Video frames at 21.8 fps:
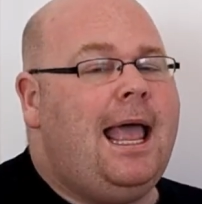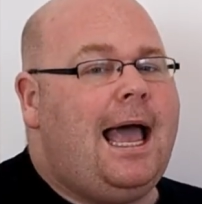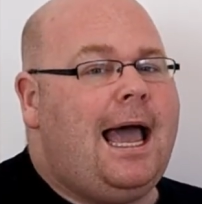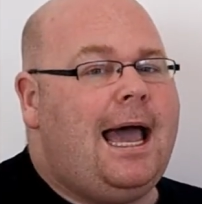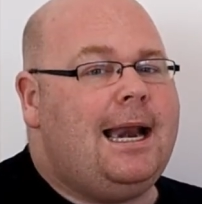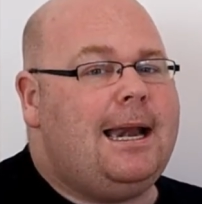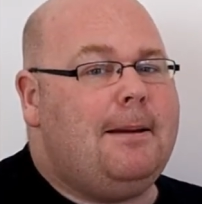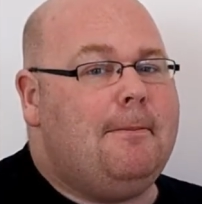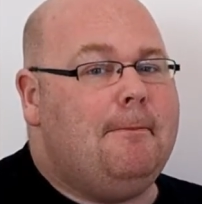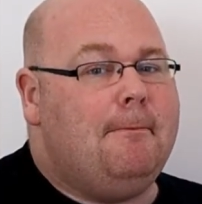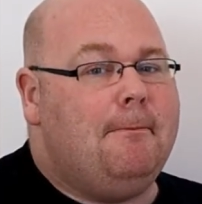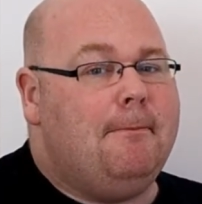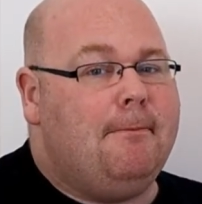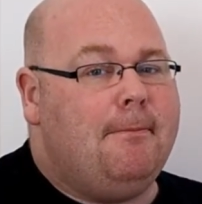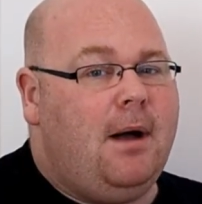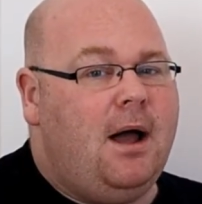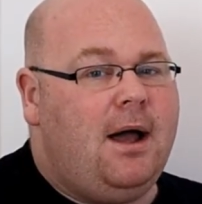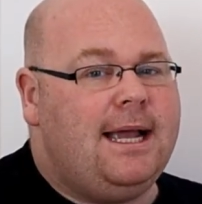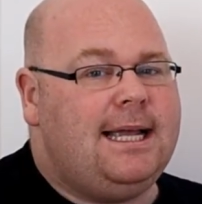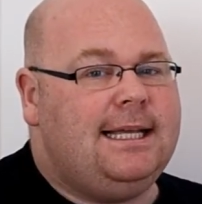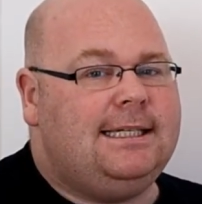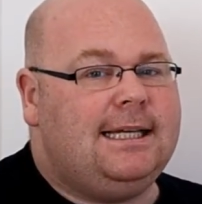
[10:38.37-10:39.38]
and it
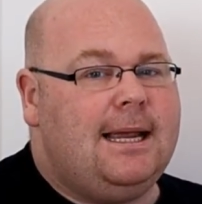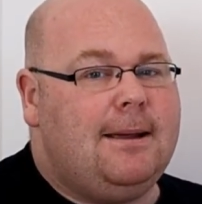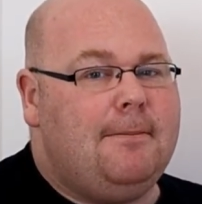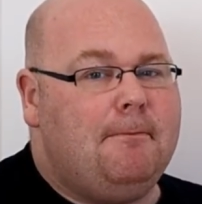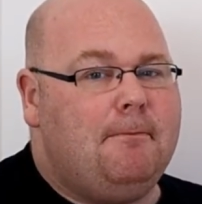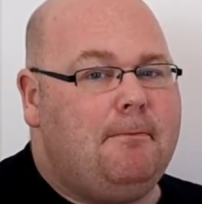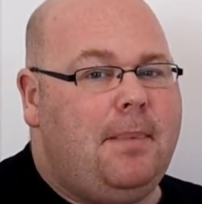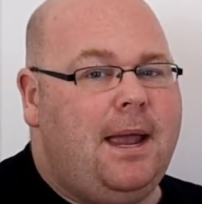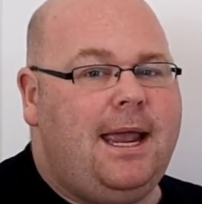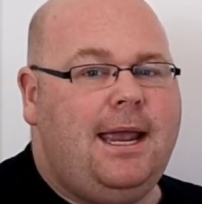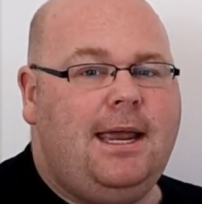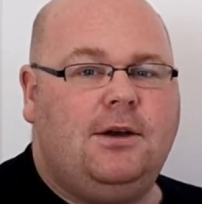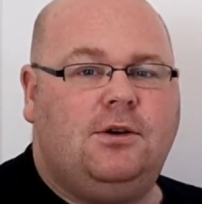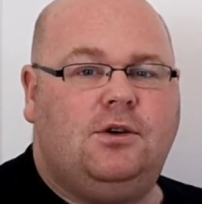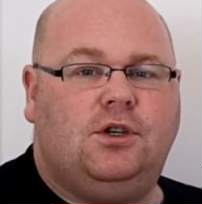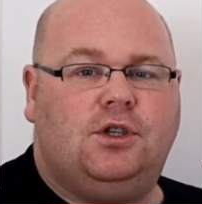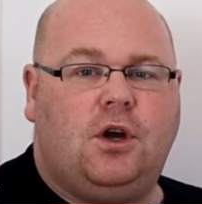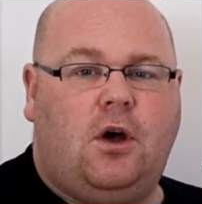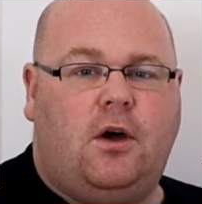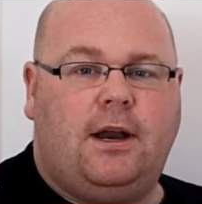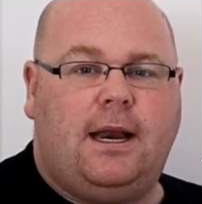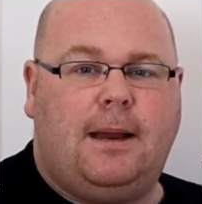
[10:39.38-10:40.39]
might
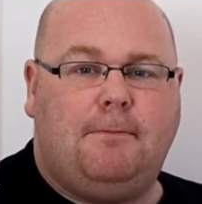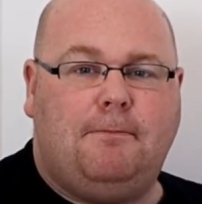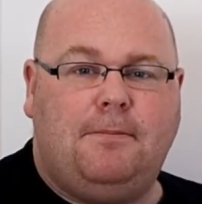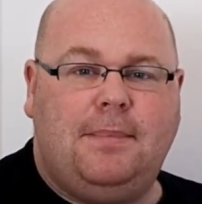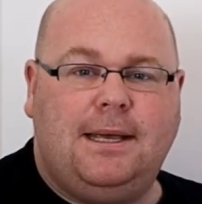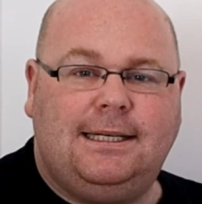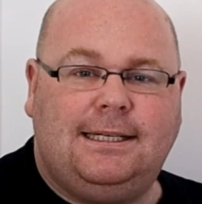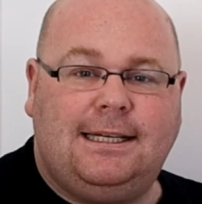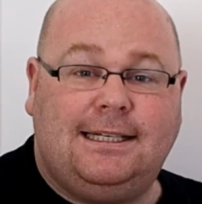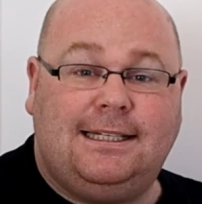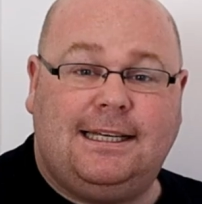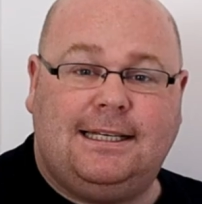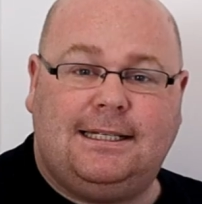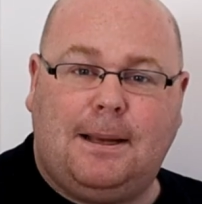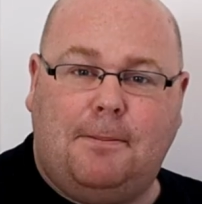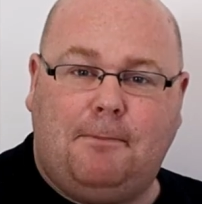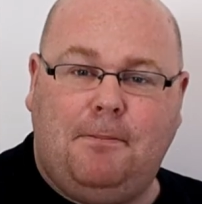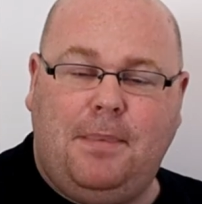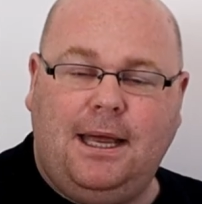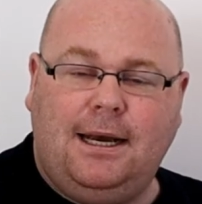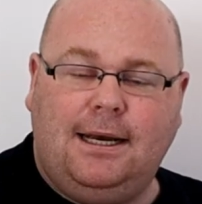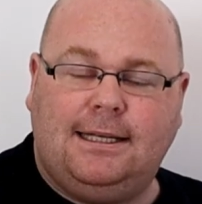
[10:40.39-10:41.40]
impinge on a business's
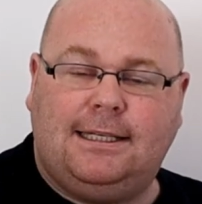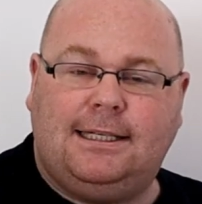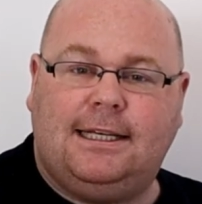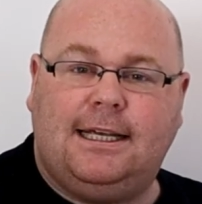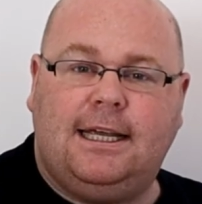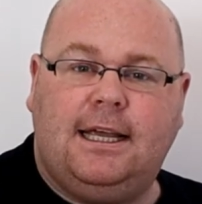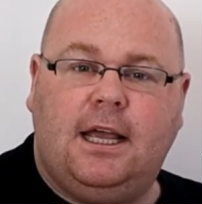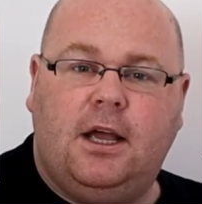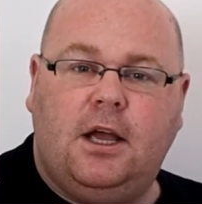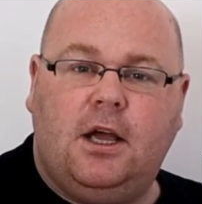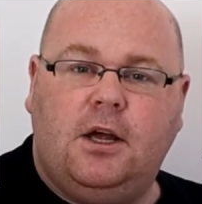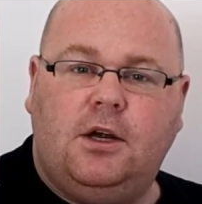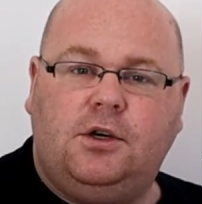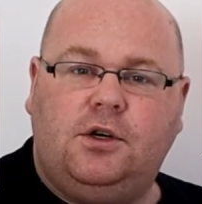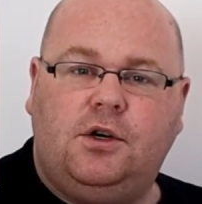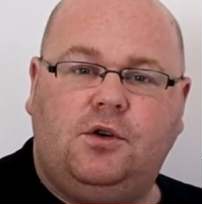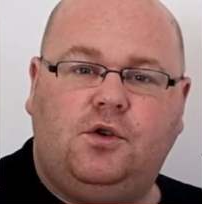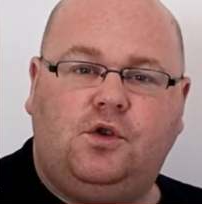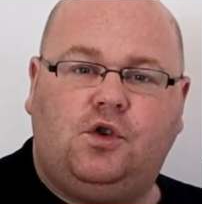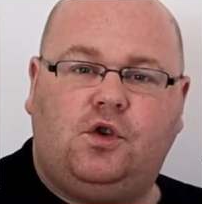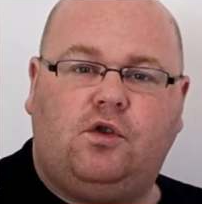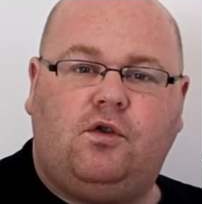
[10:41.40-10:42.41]
ability
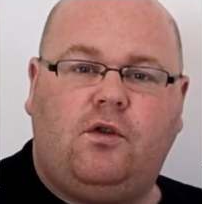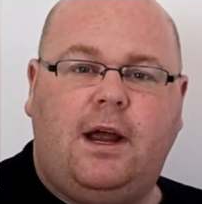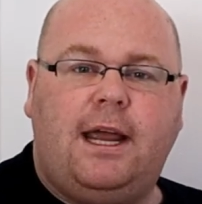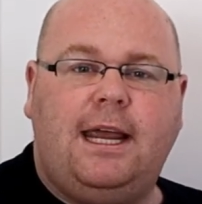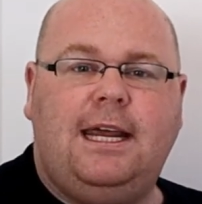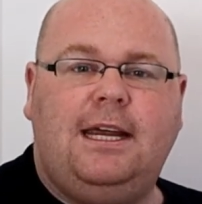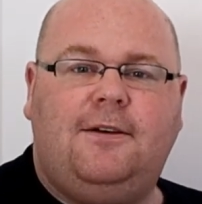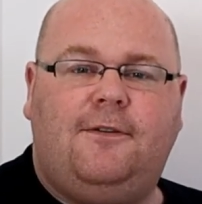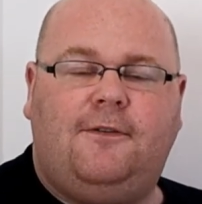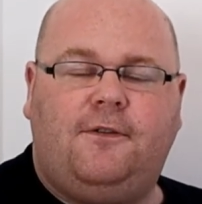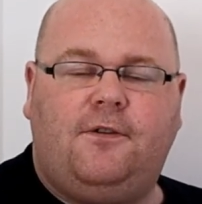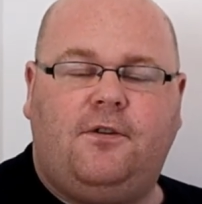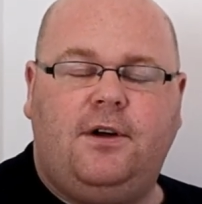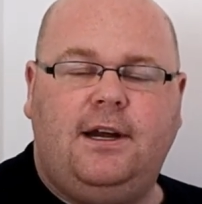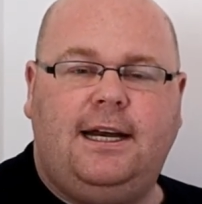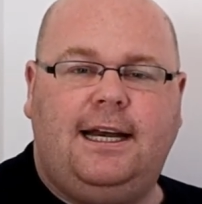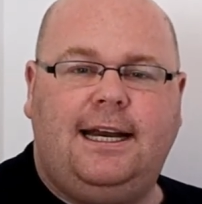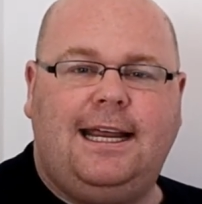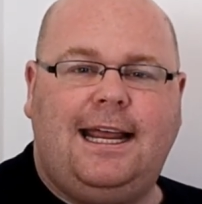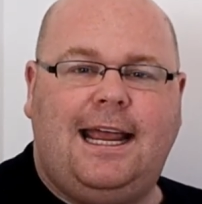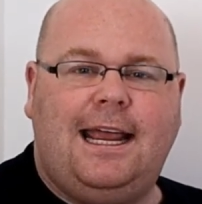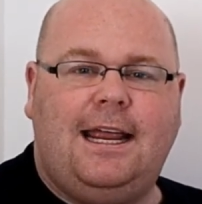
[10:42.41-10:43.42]
to trade
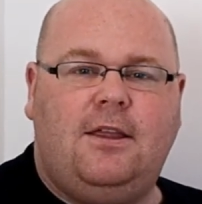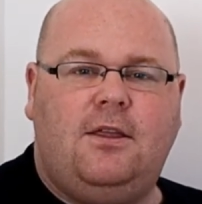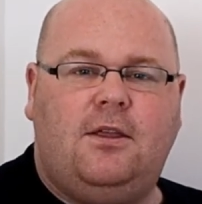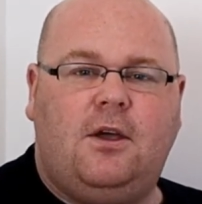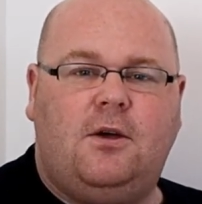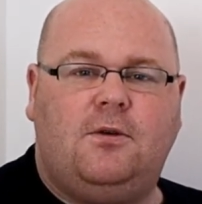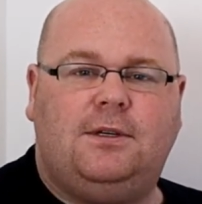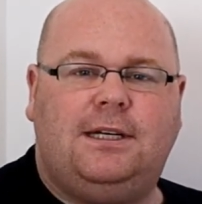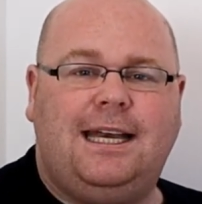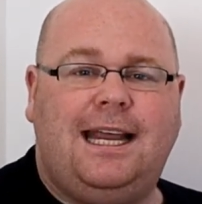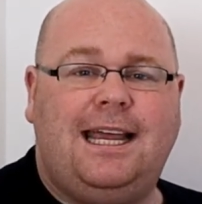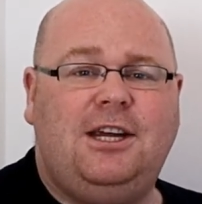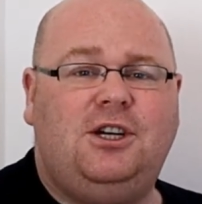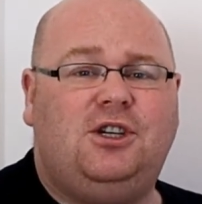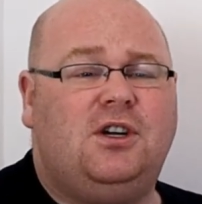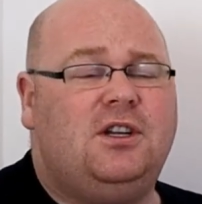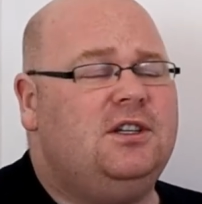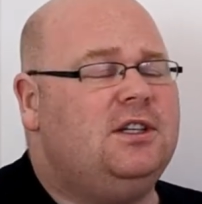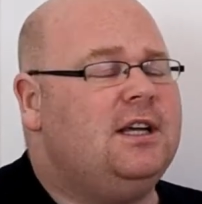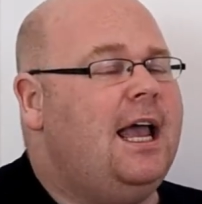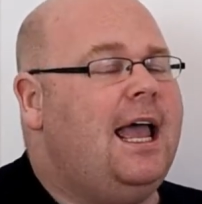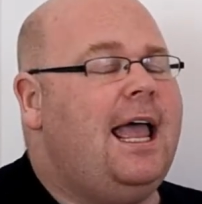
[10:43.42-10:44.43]
freely in those
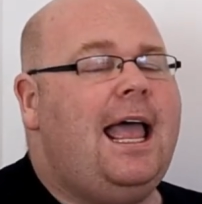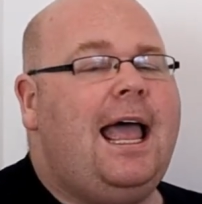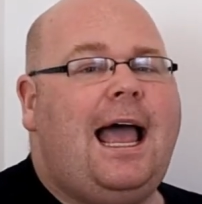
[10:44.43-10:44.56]
nations,